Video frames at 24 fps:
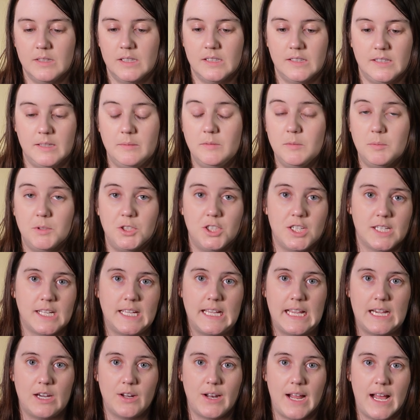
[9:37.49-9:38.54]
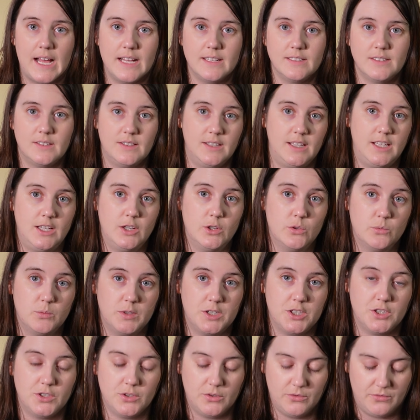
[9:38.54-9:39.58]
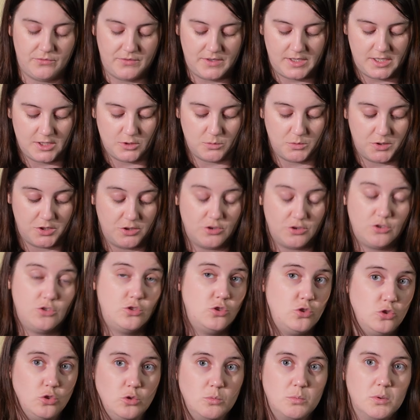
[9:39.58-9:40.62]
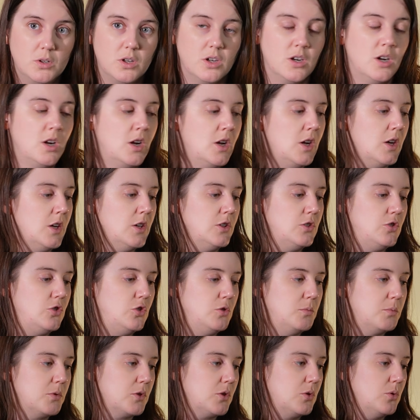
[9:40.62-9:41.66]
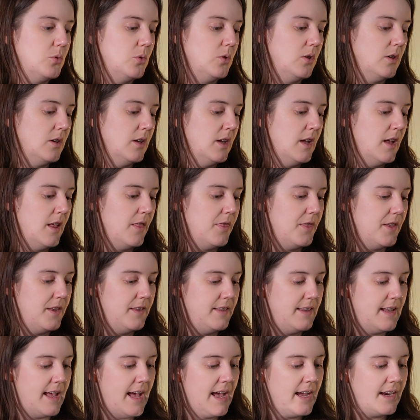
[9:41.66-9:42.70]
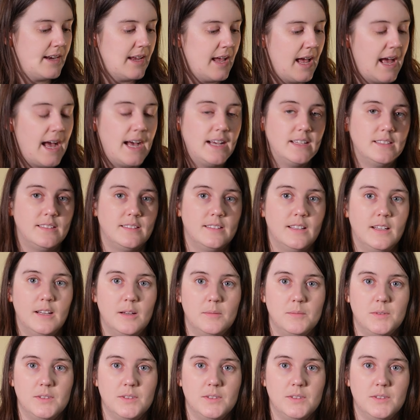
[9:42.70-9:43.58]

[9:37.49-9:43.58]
seems to be checking out as the original finish, which is super, super cool. The neck has some